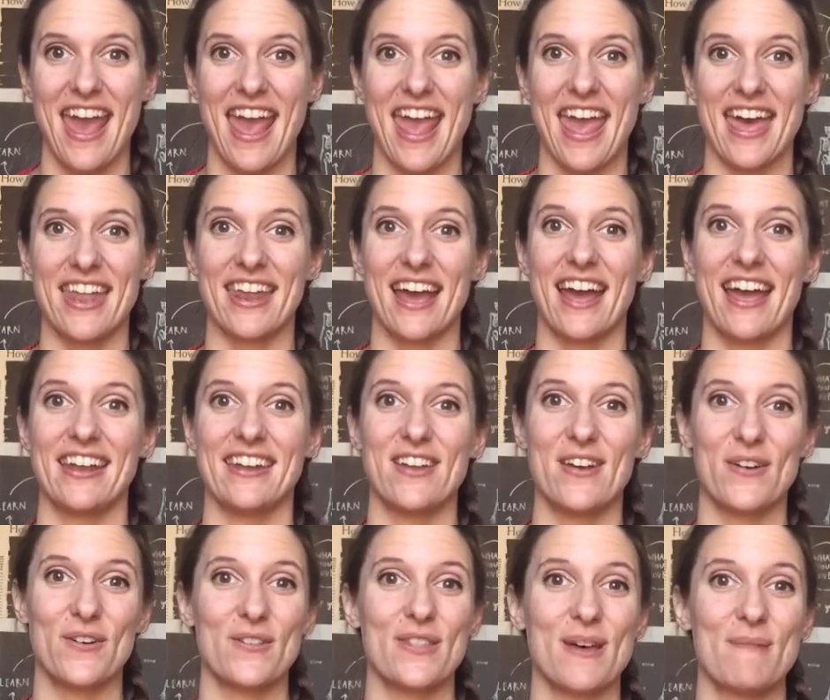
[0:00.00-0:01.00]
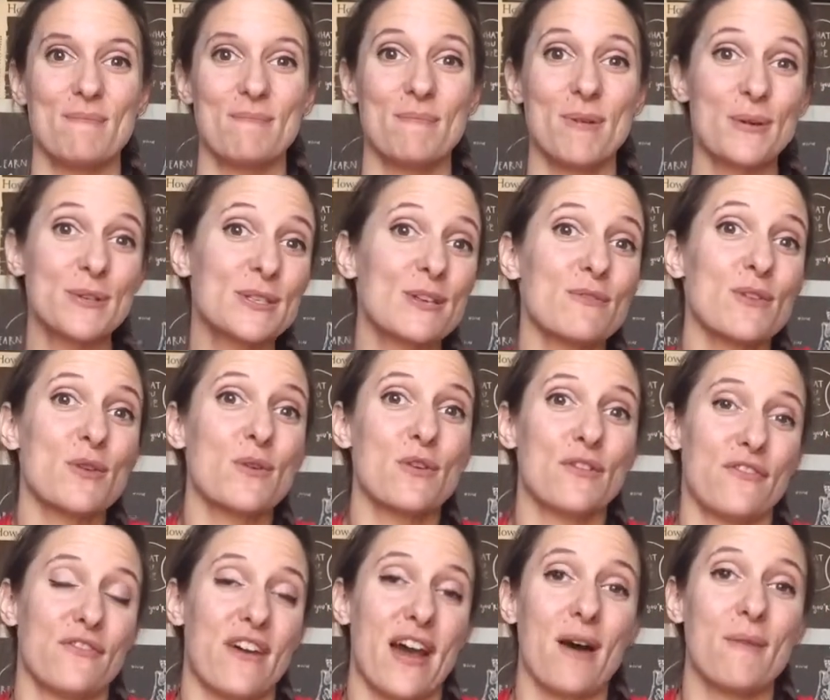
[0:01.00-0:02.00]
And I know that most of you
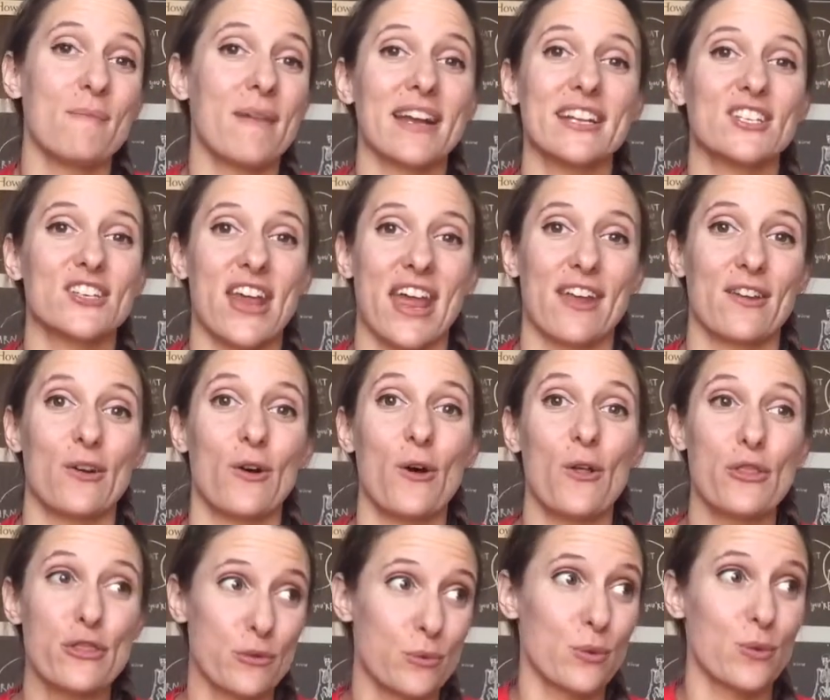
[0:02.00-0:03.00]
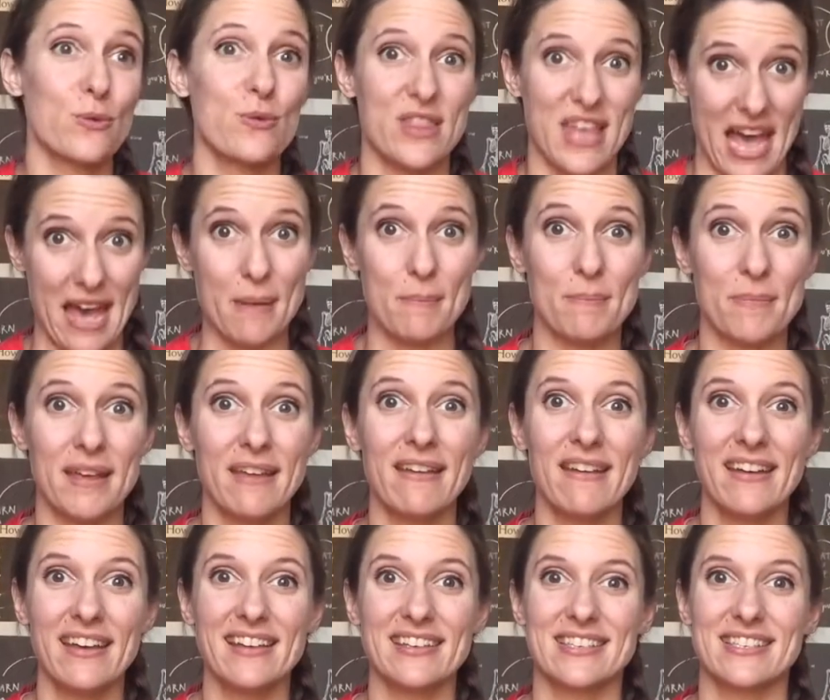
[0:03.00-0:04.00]
have found my channel through them,
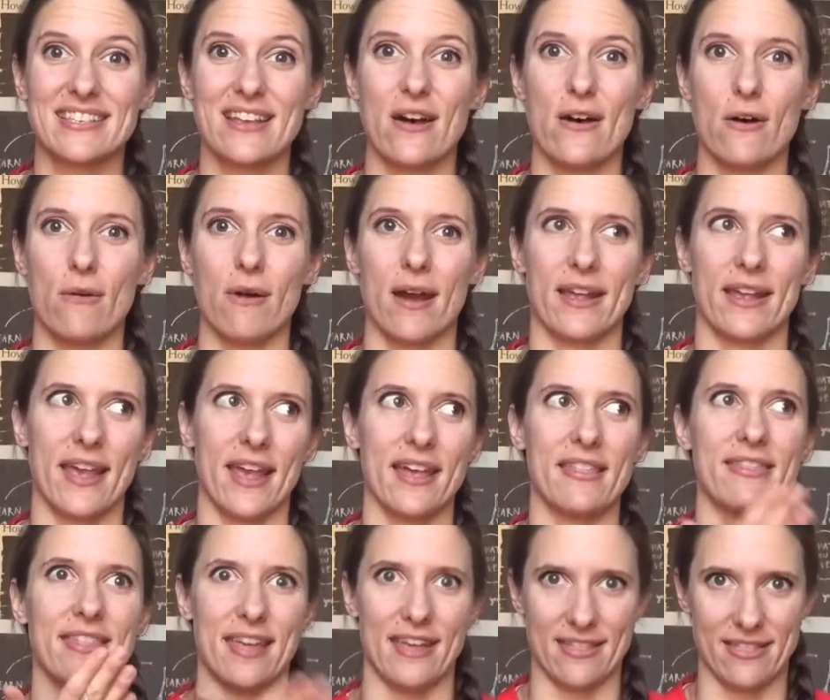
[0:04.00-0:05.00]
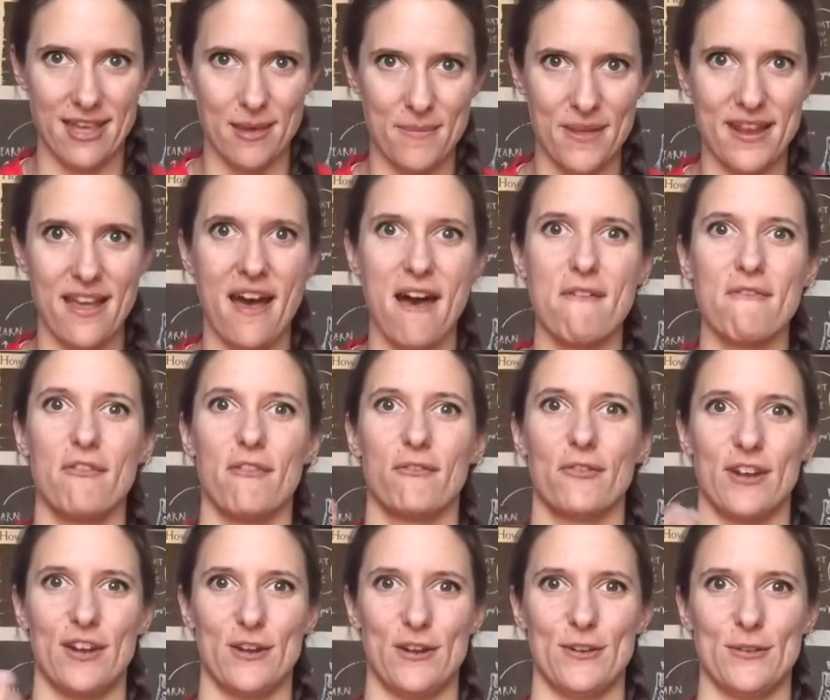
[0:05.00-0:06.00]
so I can't thank them enough
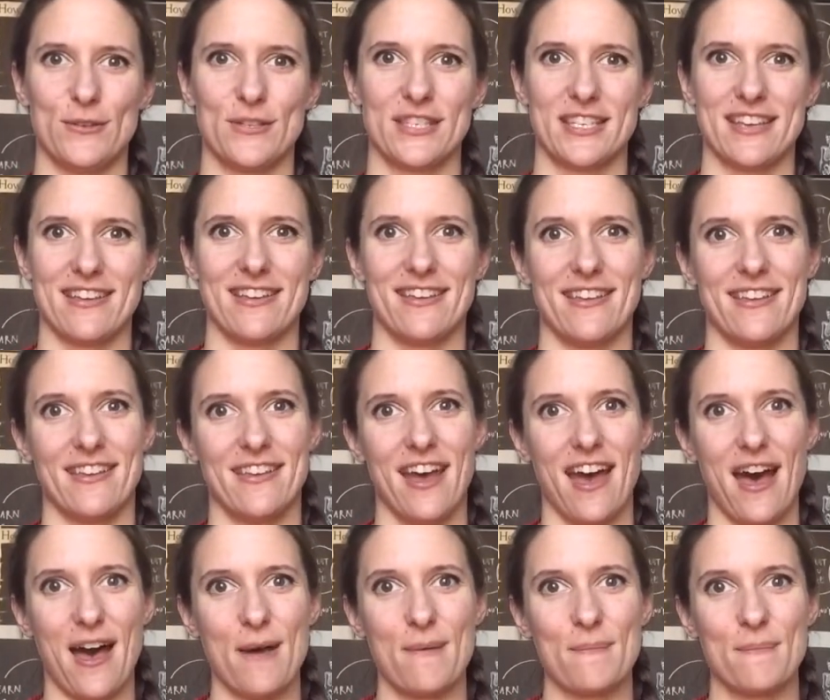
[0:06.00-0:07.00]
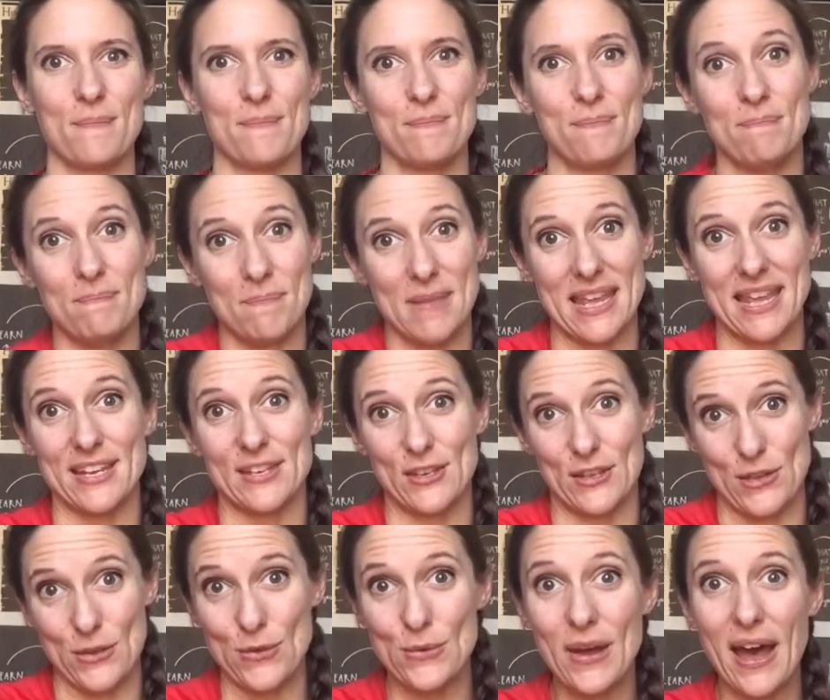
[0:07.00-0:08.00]
for introducing um, me
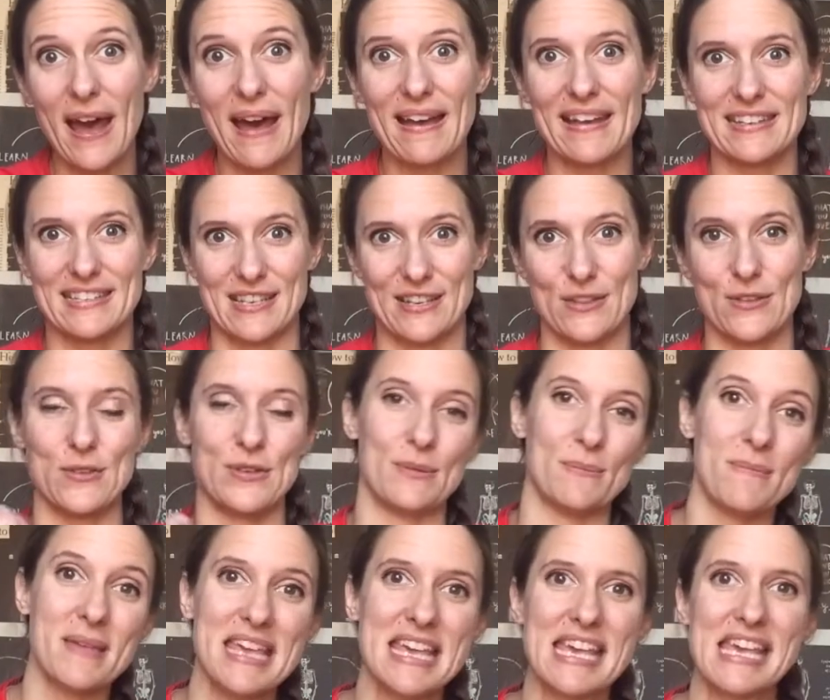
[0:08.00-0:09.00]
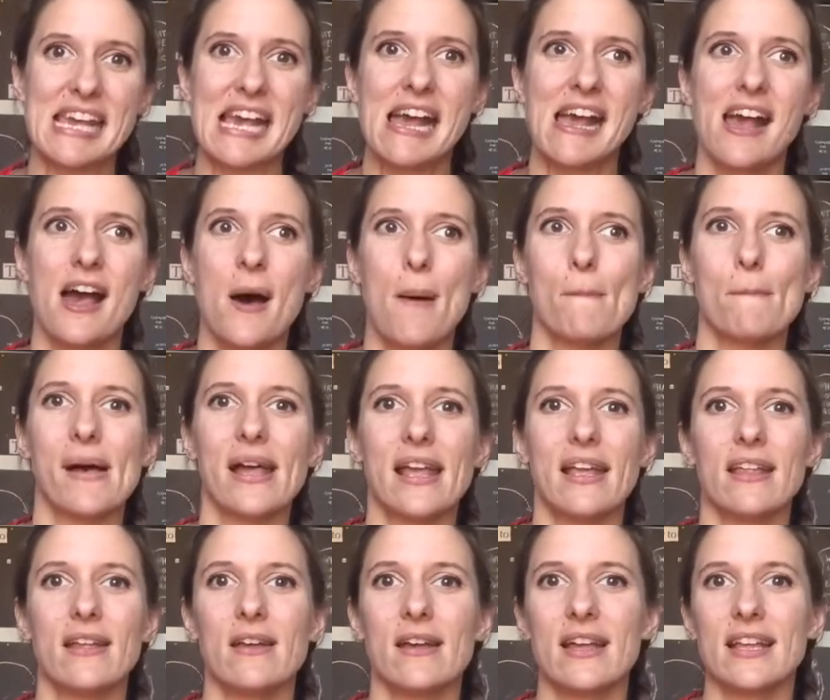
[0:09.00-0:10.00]
to you guys and you to me,
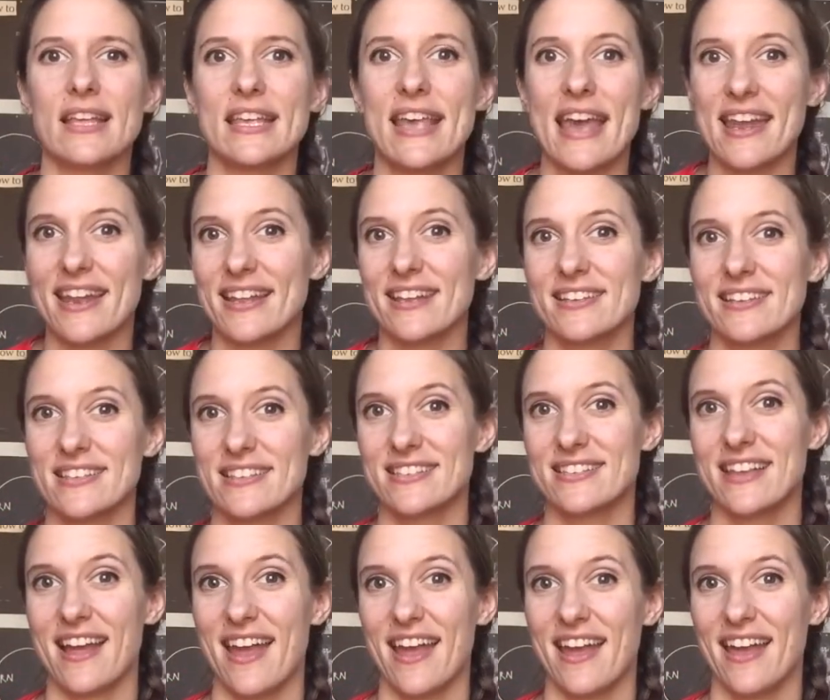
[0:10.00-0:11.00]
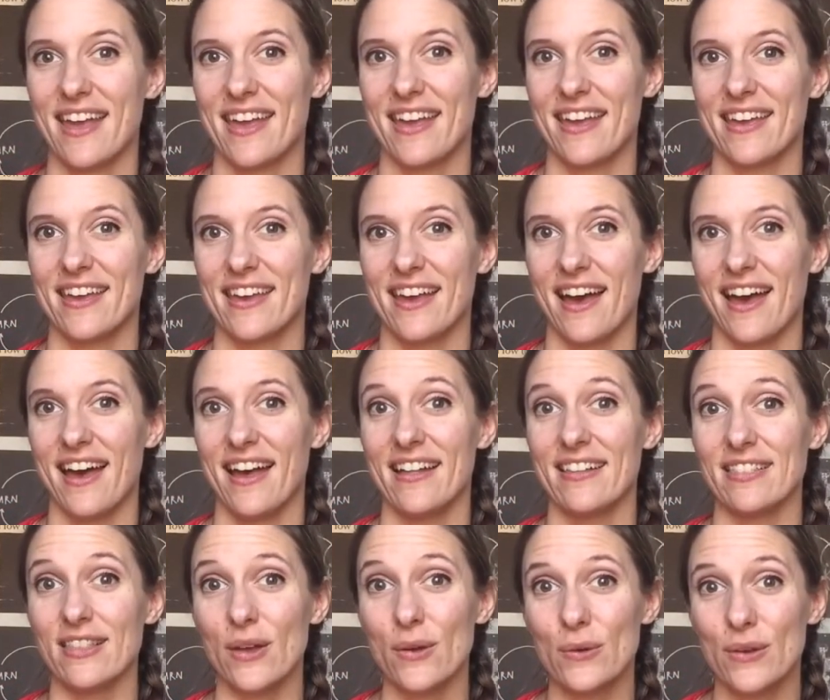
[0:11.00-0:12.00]
but getting to say
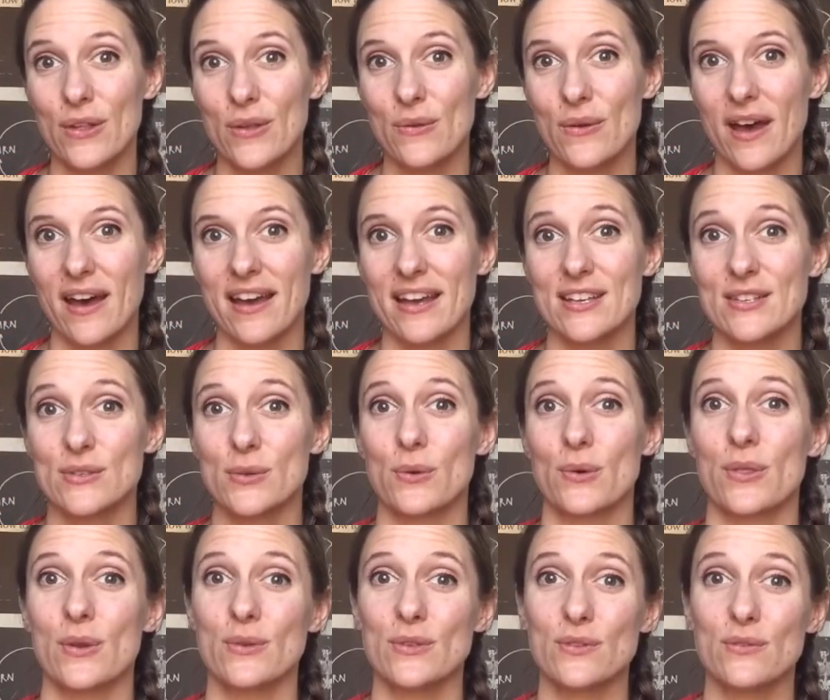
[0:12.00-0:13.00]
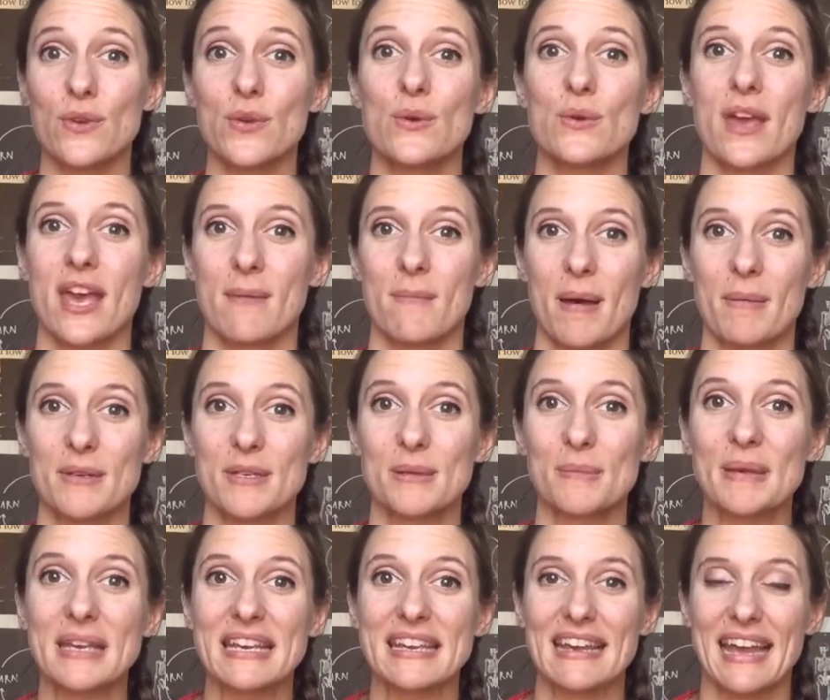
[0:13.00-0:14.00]
hello to you guys, or those of you who came up to
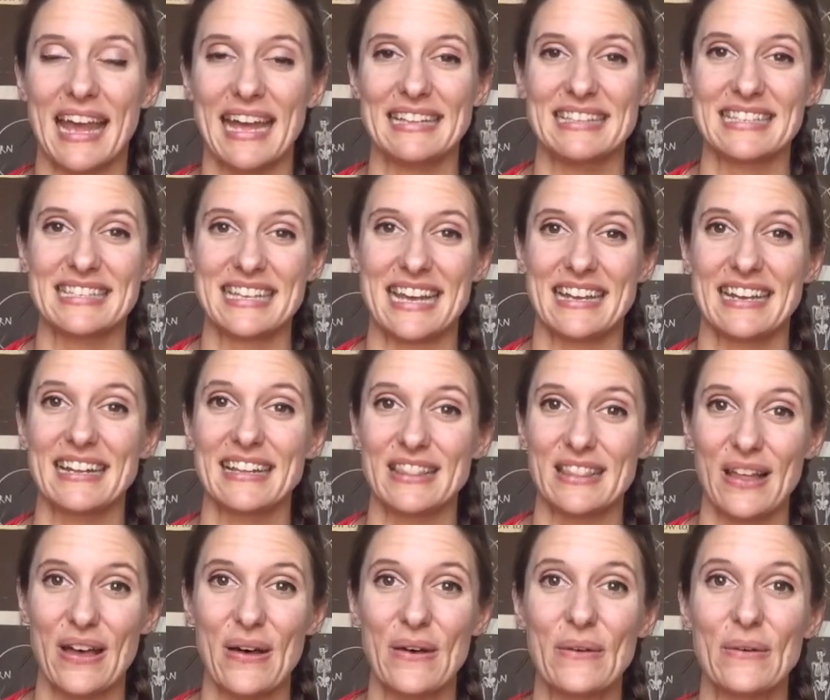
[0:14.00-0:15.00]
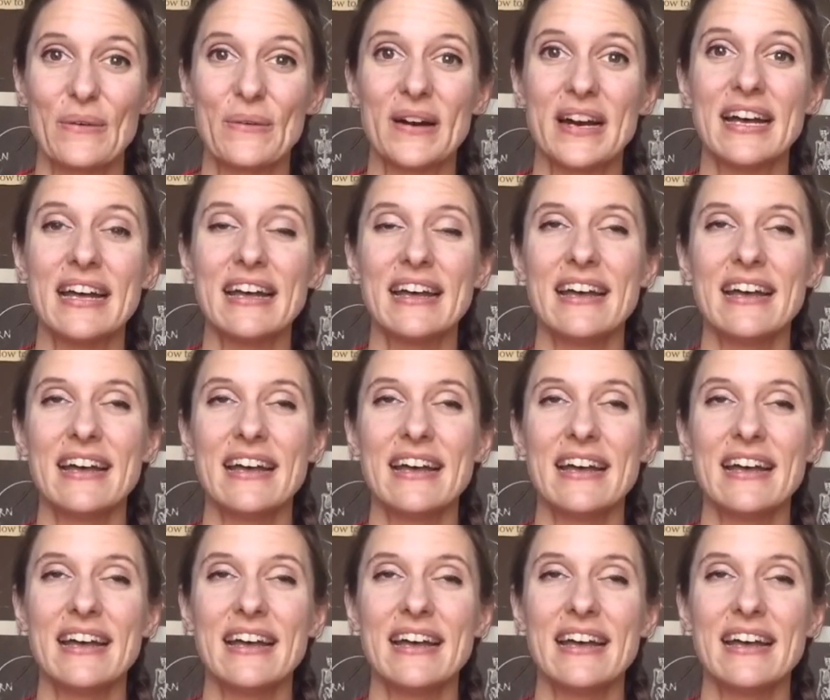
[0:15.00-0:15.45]
me and said hello.